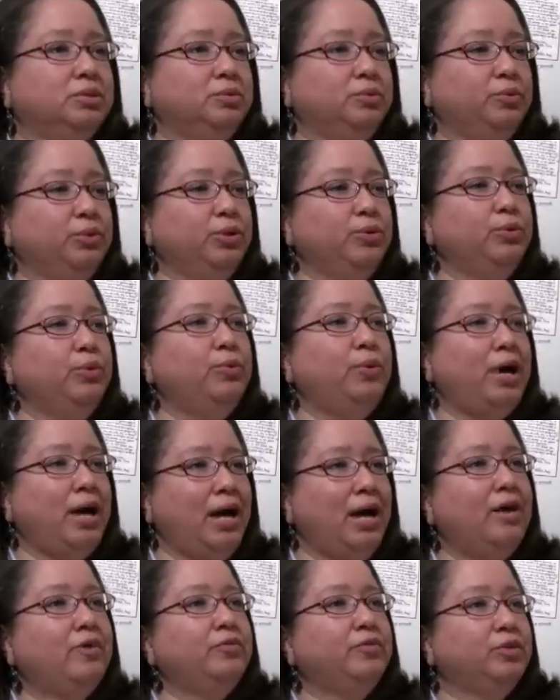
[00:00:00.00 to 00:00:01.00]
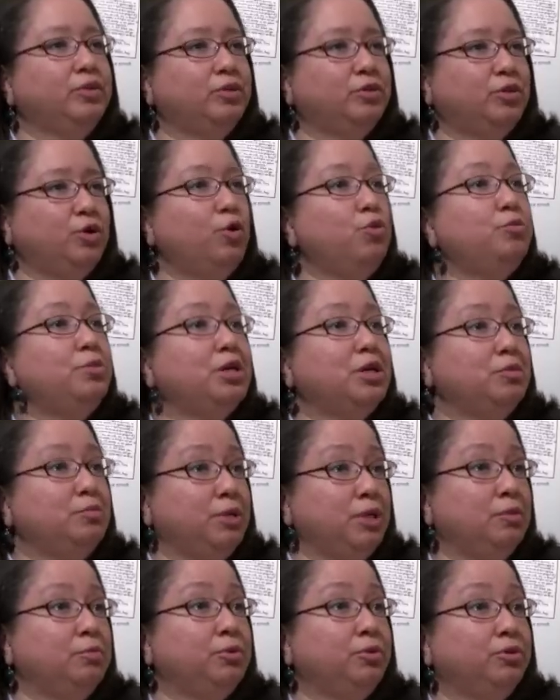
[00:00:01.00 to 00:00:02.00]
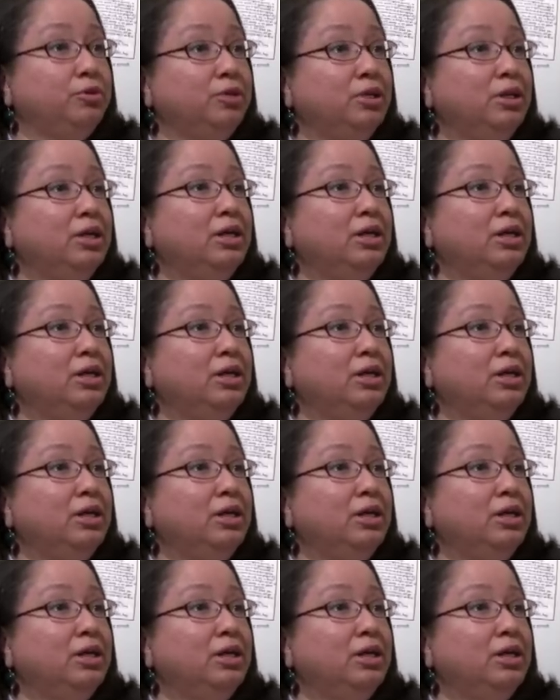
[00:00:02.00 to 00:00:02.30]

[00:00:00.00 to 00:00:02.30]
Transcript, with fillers: When you have so many people